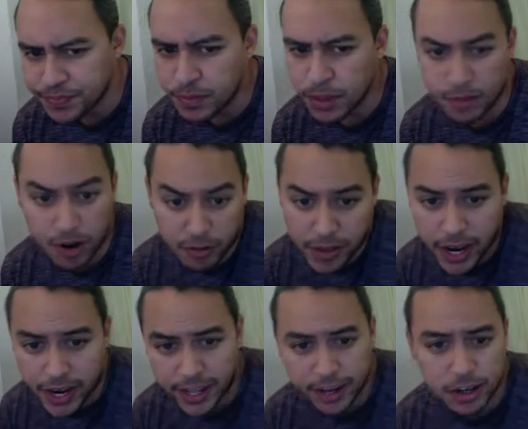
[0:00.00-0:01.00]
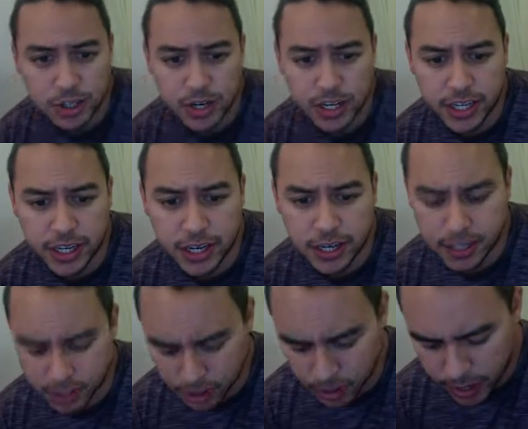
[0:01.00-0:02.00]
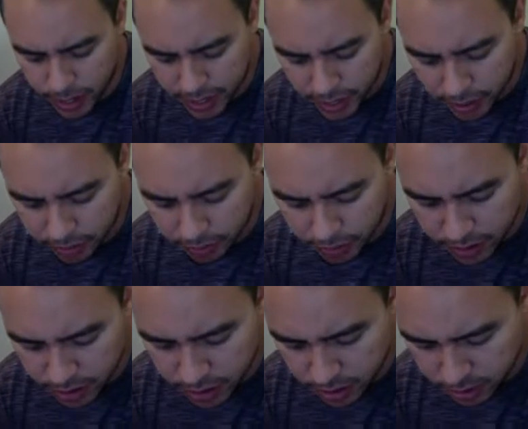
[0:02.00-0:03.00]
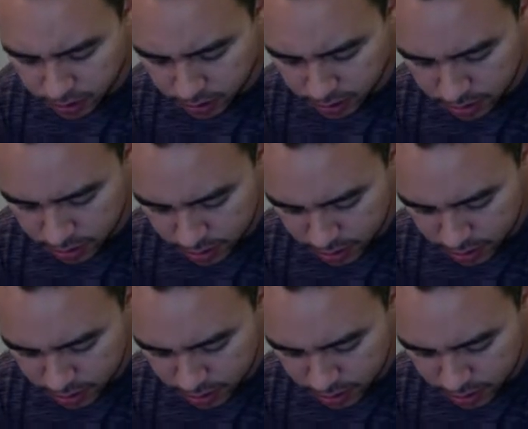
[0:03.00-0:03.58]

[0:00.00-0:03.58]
Marvin Bagley, or Trae Young. So I gave Donald,